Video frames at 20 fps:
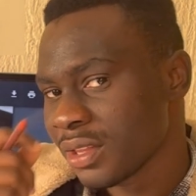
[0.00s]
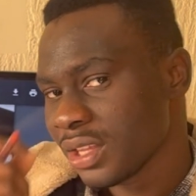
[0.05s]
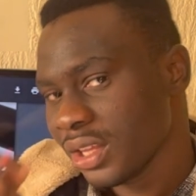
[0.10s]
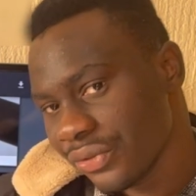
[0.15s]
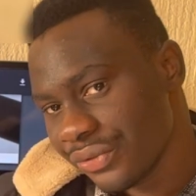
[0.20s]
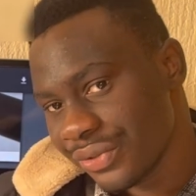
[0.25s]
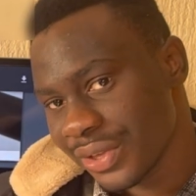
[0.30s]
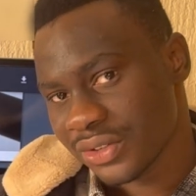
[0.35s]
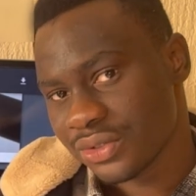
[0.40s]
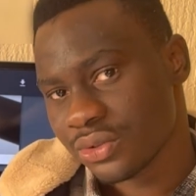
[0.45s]

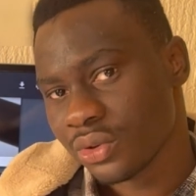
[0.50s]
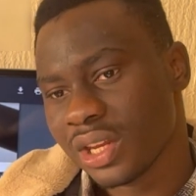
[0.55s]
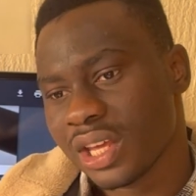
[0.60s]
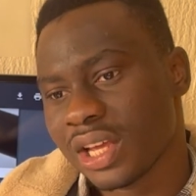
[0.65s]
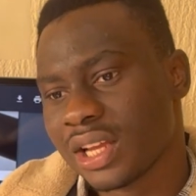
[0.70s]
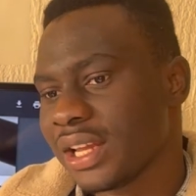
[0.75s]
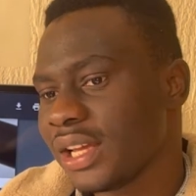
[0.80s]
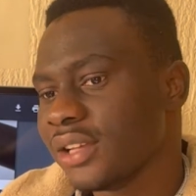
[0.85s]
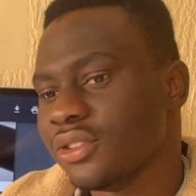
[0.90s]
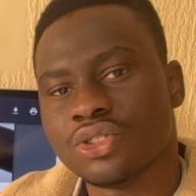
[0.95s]
If there's no
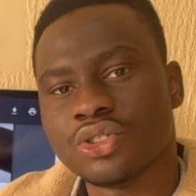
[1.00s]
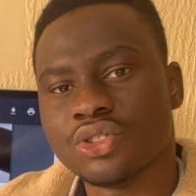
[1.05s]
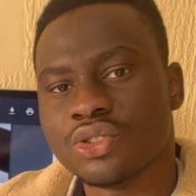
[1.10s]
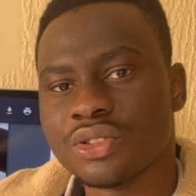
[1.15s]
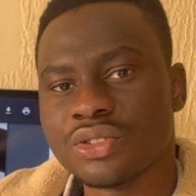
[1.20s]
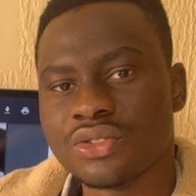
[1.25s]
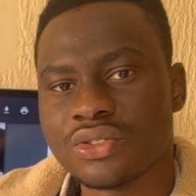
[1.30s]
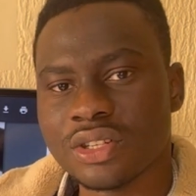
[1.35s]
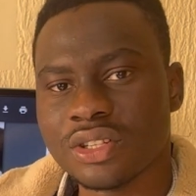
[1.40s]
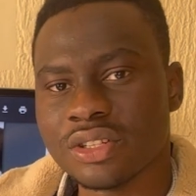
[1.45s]
neckline, you
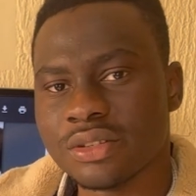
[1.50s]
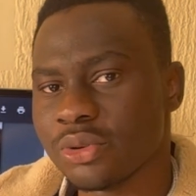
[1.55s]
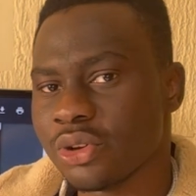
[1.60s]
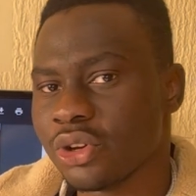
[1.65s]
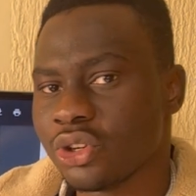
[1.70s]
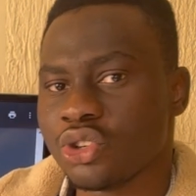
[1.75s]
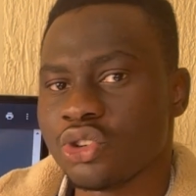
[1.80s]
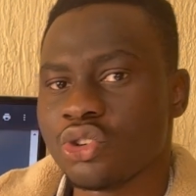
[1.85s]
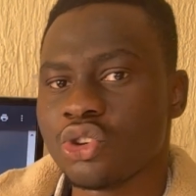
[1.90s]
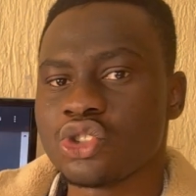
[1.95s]
shouldn't trade it
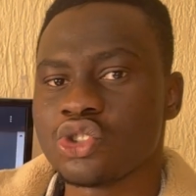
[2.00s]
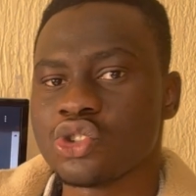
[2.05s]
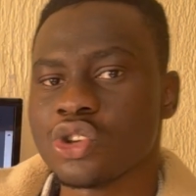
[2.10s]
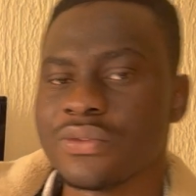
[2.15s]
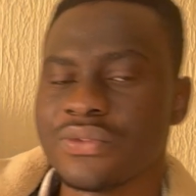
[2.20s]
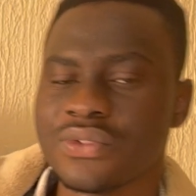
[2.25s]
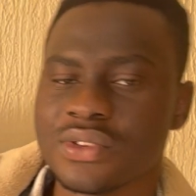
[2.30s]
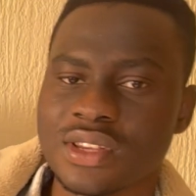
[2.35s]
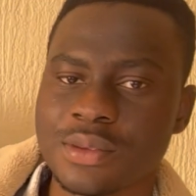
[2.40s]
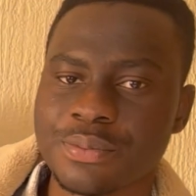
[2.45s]
because you're not sure
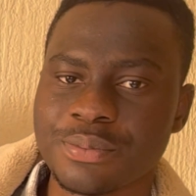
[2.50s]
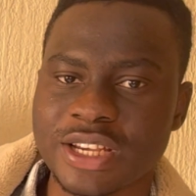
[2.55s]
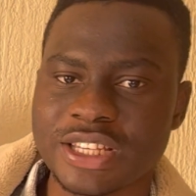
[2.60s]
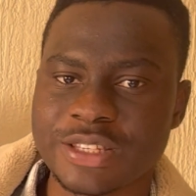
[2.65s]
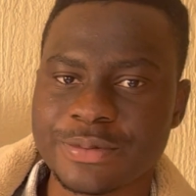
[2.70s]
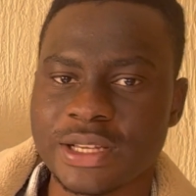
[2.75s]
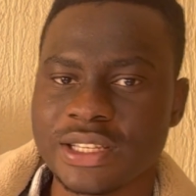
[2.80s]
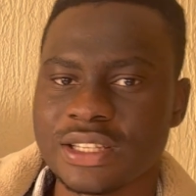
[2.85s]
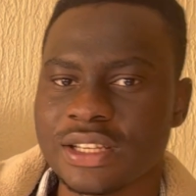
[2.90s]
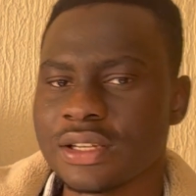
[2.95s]
if it's a price
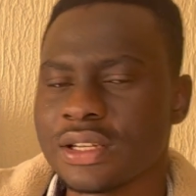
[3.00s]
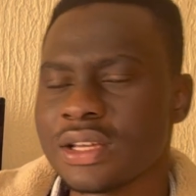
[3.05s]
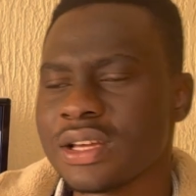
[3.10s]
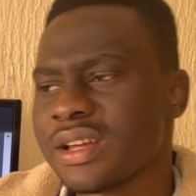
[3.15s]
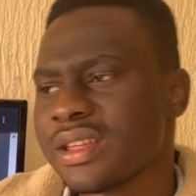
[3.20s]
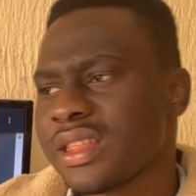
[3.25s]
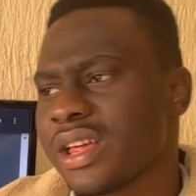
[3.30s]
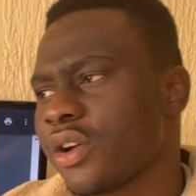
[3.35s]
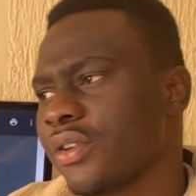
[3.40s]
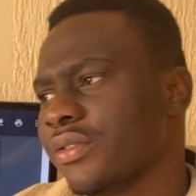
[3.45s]
pattern.
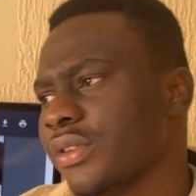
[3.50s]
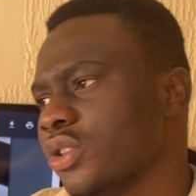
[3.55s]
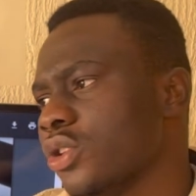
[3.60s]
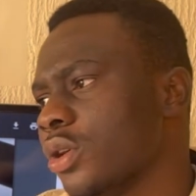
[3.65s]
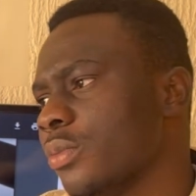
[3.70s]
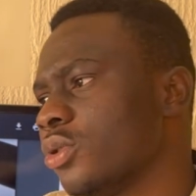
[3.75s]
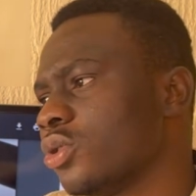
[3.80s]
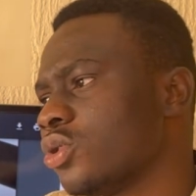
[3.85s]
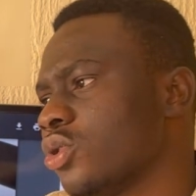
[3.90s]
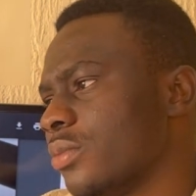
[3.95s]
That of the
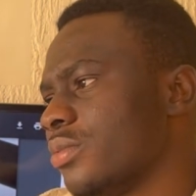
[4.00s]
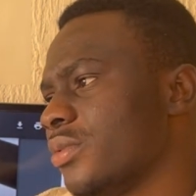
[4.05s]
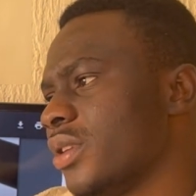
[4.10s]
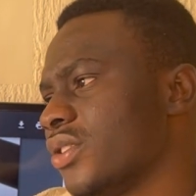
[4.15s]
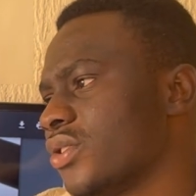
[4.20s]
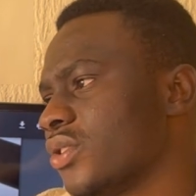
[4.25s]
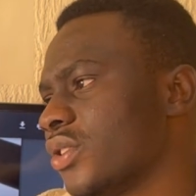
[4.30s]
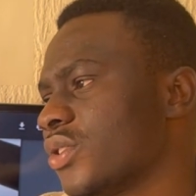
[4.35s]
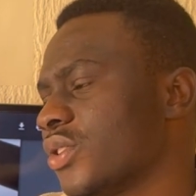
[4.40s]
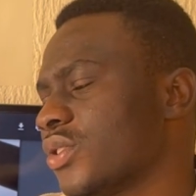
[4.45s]
double top,
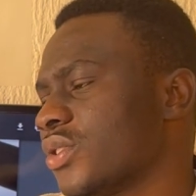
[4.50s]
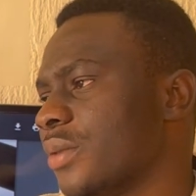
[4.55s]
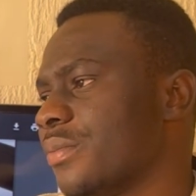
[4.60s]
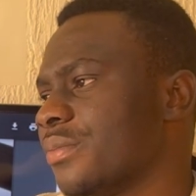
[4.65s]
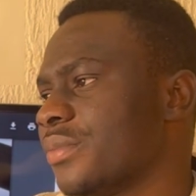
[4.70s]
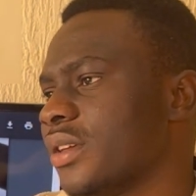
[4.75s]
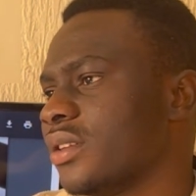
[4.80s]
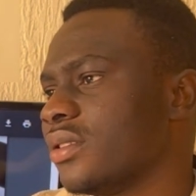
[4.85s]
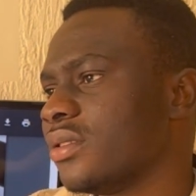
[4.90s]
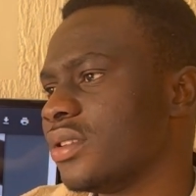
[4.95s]
there's also
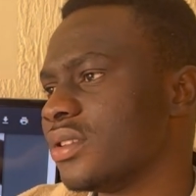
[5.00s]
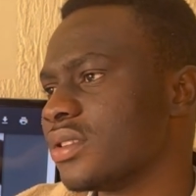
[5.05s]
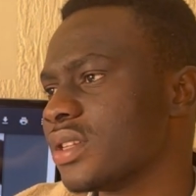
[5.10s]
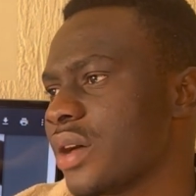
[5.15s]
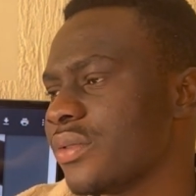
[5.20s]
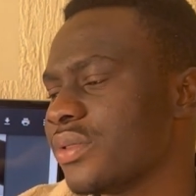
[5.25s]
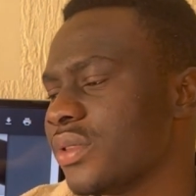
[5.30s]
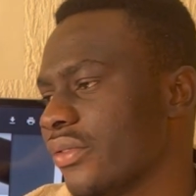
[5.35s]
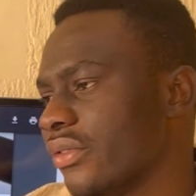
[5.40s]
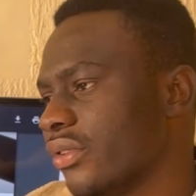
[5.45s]
something is
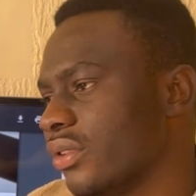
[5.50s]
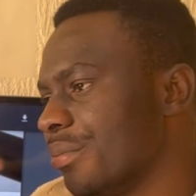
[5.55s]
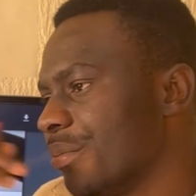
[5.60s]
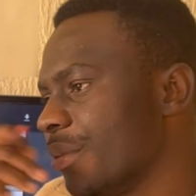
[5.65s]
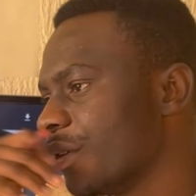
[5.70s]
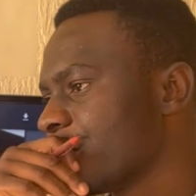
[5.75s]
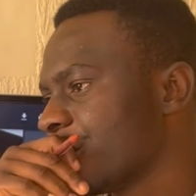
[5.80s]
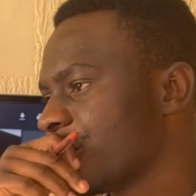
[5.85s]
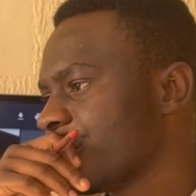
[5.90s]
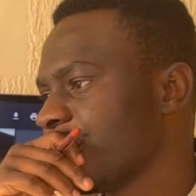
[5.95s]
out there for the
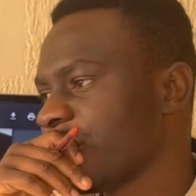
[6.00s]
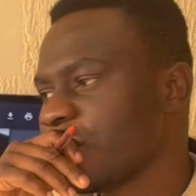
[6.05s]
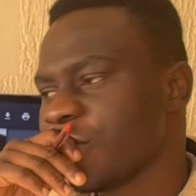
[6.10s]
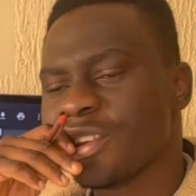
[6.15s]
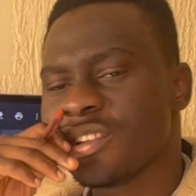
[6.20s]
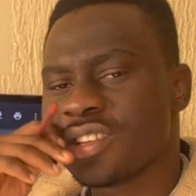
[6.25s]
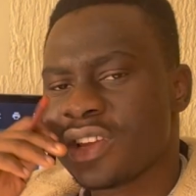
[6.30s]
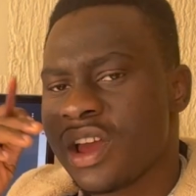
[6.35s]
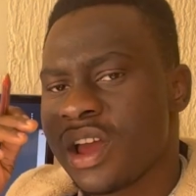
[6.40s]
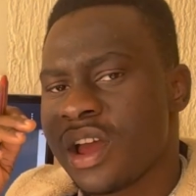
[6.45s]
mentorship
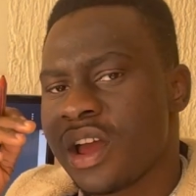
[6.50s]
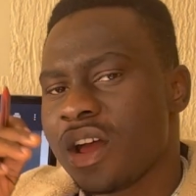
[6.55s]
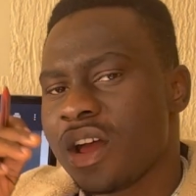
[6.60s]
students